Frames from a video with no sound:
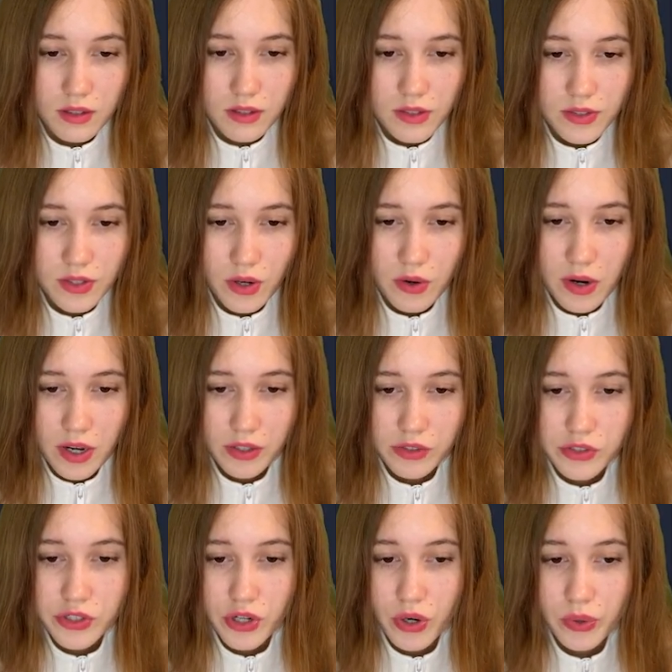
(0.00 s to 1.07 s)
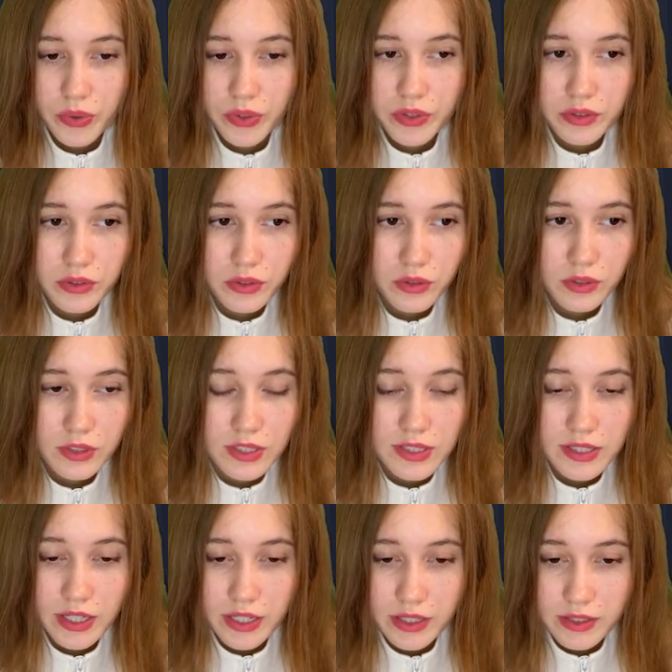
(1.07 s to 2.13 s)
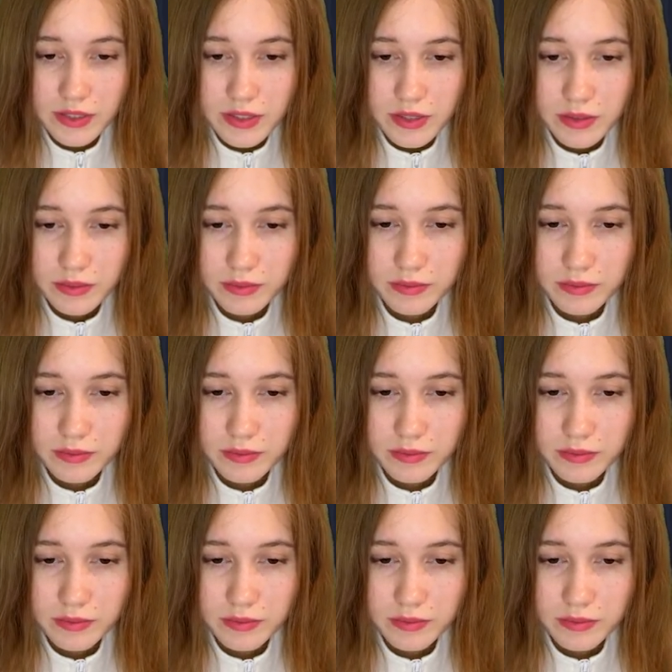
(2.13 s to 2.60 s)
So I'll show you the settings.